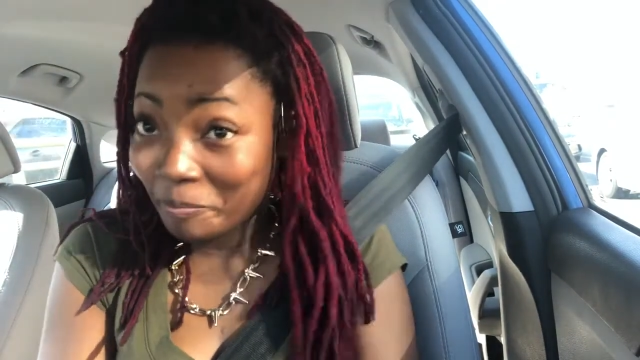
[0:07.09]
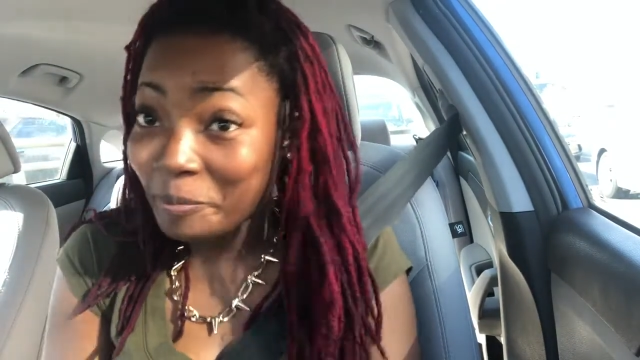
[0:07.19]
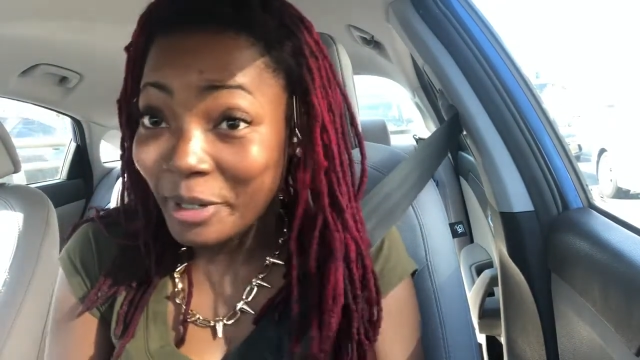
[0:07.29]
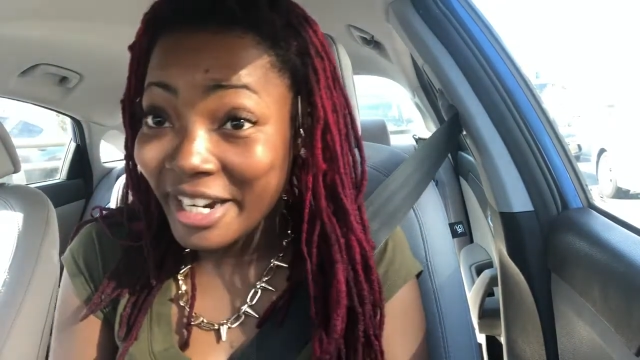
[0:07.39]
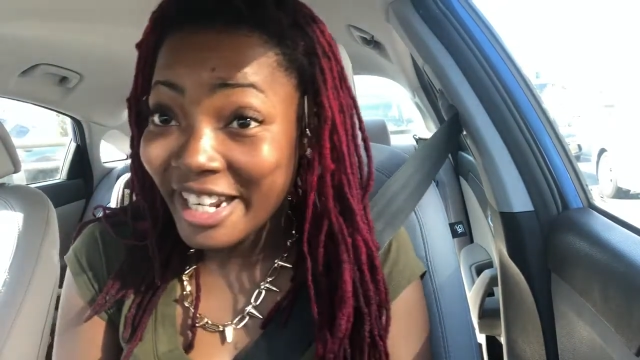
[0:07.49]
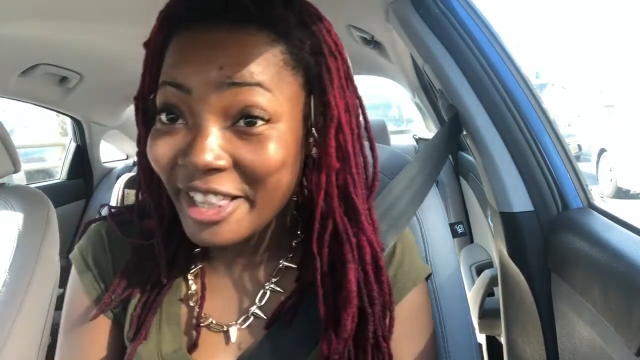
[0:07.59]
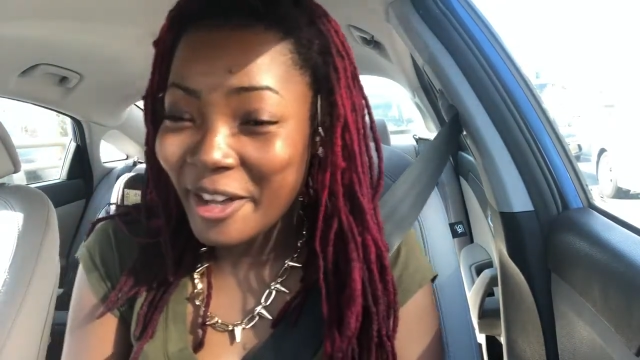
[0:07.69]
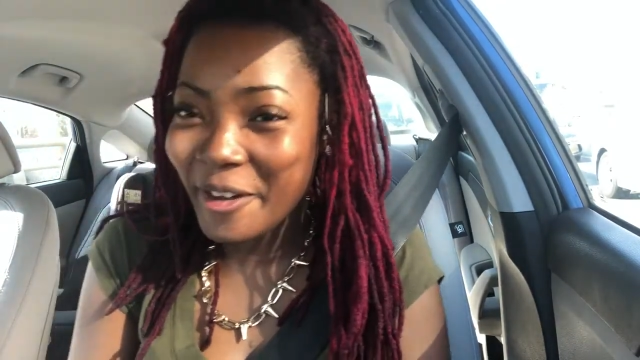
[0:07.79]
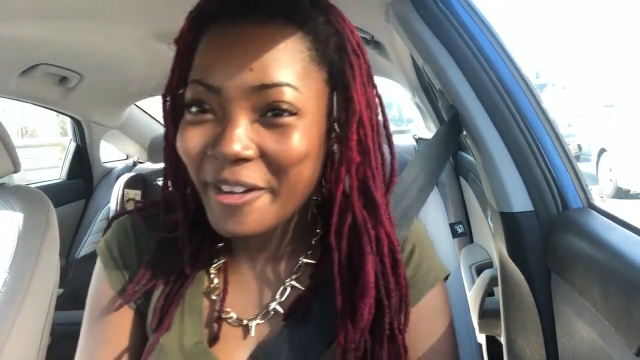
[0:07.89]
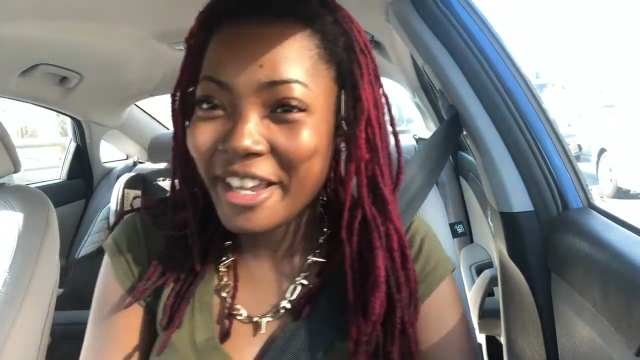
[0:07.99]
pretty
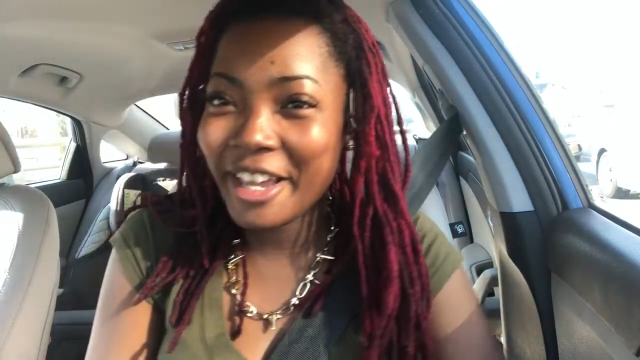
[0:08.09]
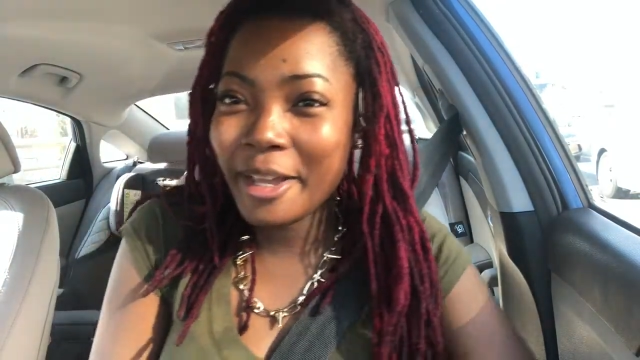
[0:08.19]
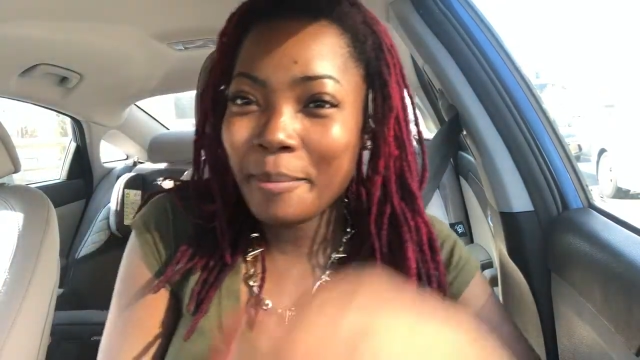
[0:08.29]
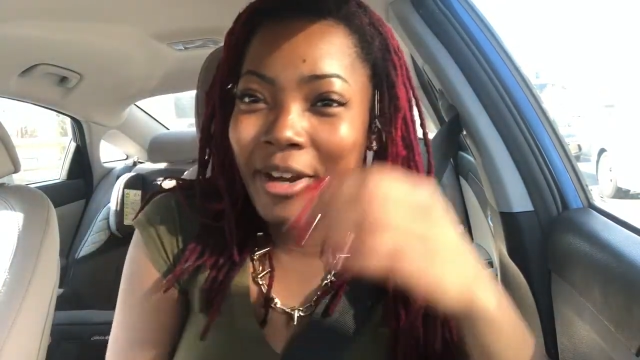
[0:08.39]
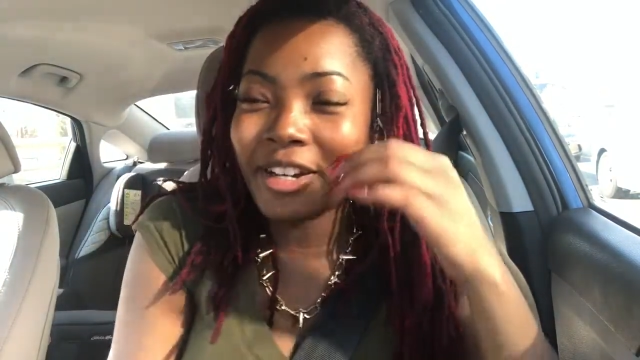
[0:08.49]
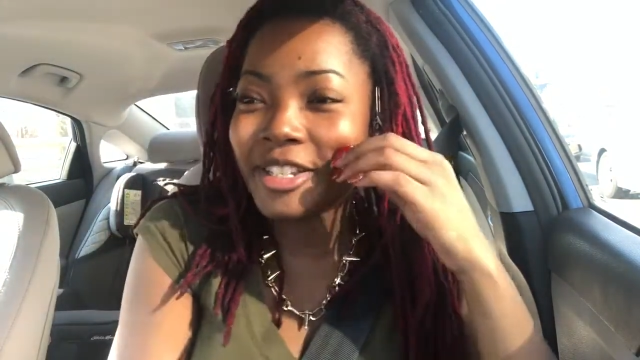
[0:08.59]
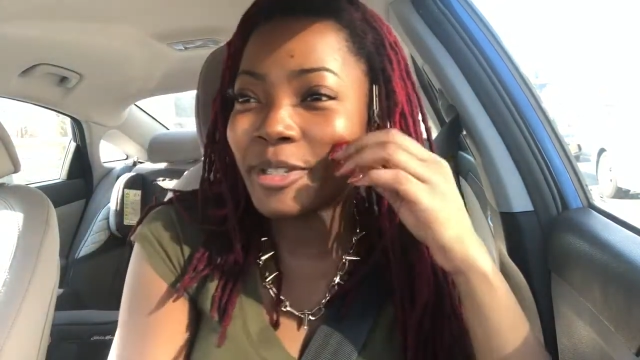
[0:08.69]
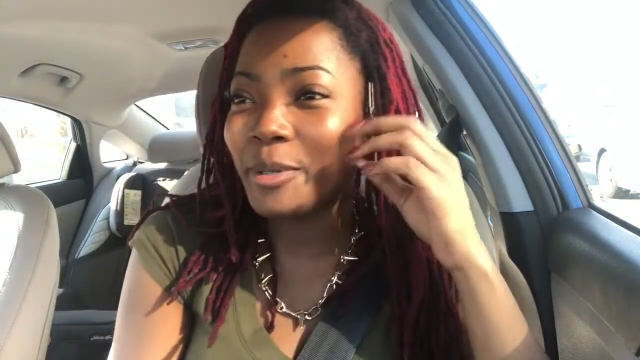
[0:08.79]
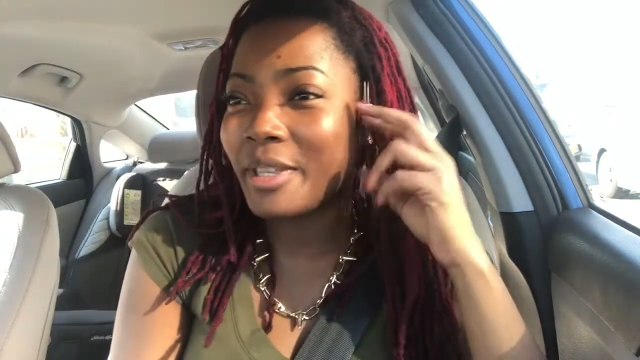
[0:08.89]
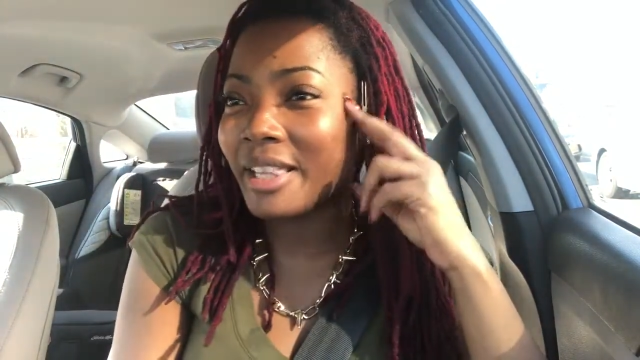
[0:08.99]
long in comparison
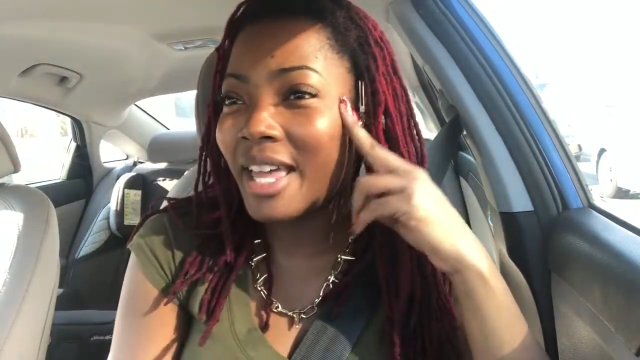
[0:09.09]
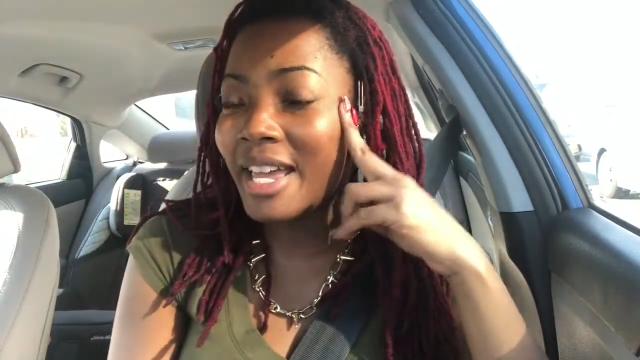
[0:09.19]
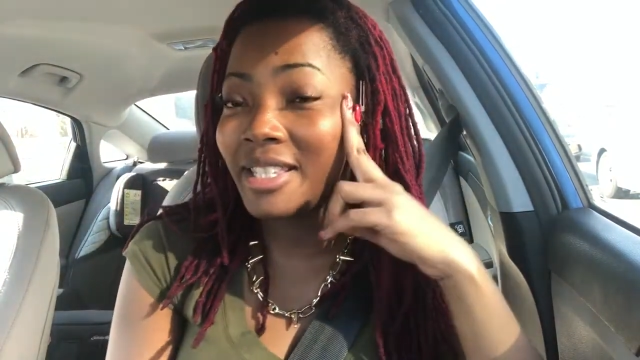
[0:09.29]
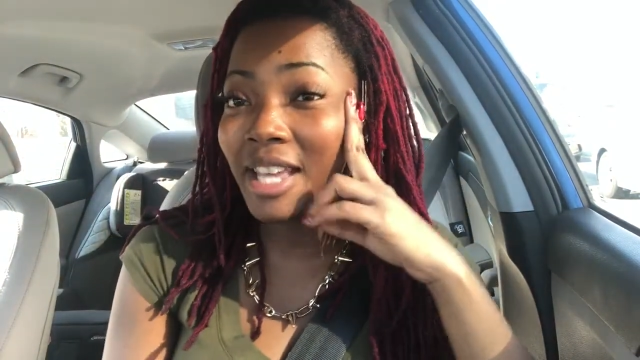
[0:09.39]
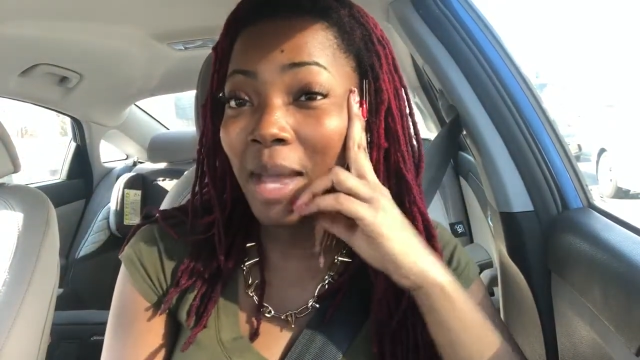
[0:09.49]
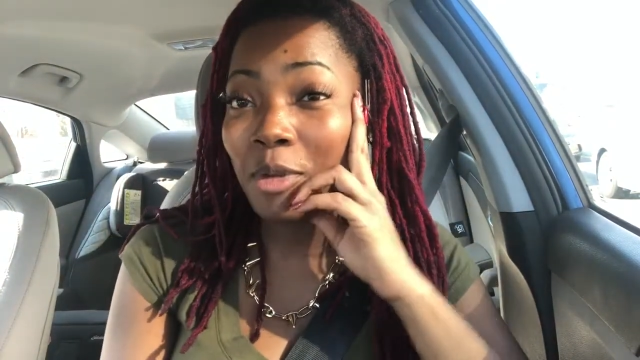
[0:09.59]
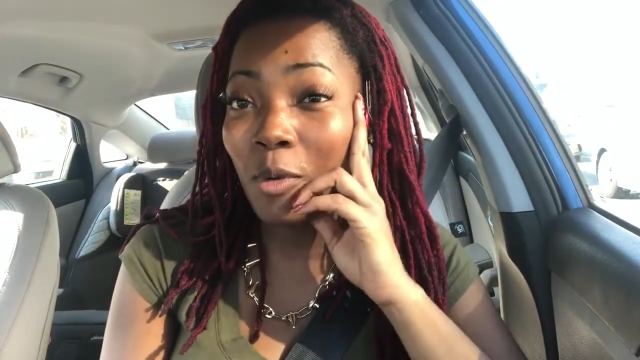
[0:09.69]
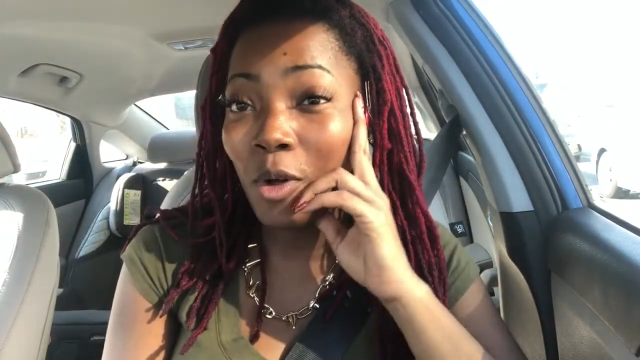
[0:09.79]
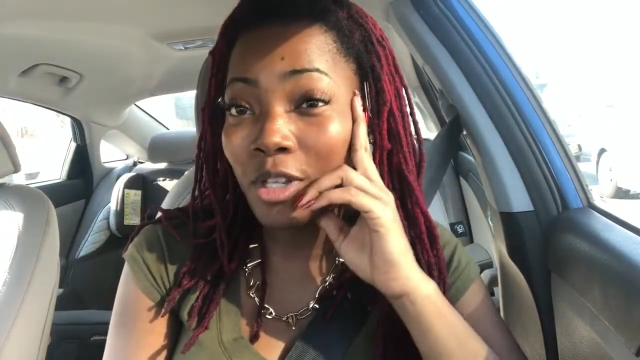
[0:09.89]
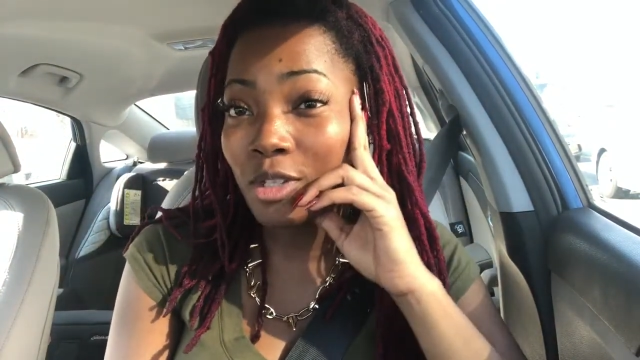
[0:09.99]
to the last time you
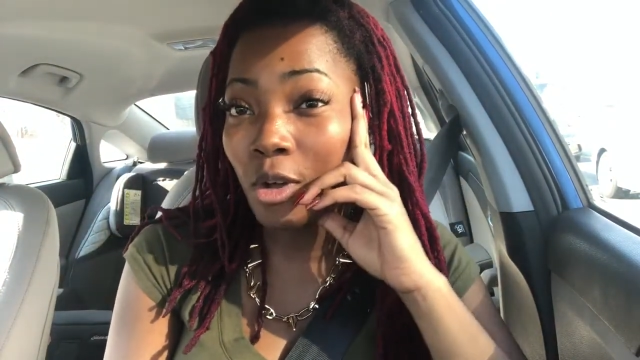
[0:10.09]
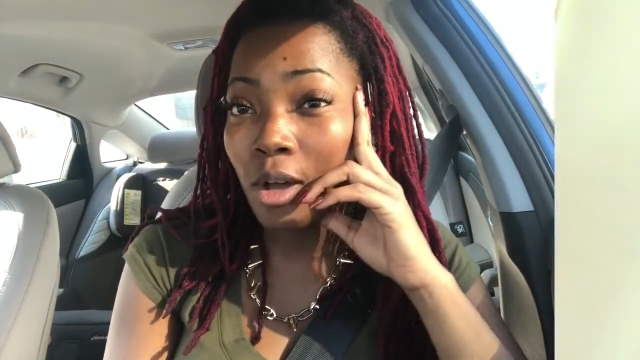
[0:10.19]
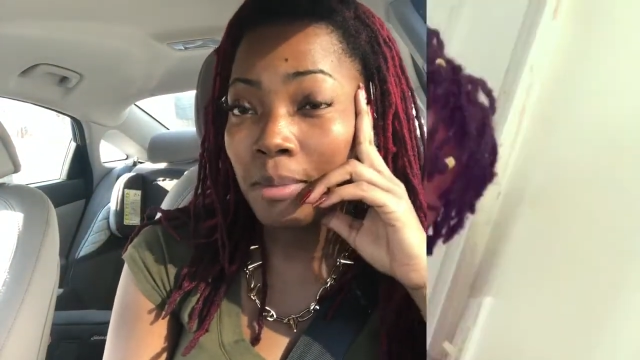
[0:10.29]
all saw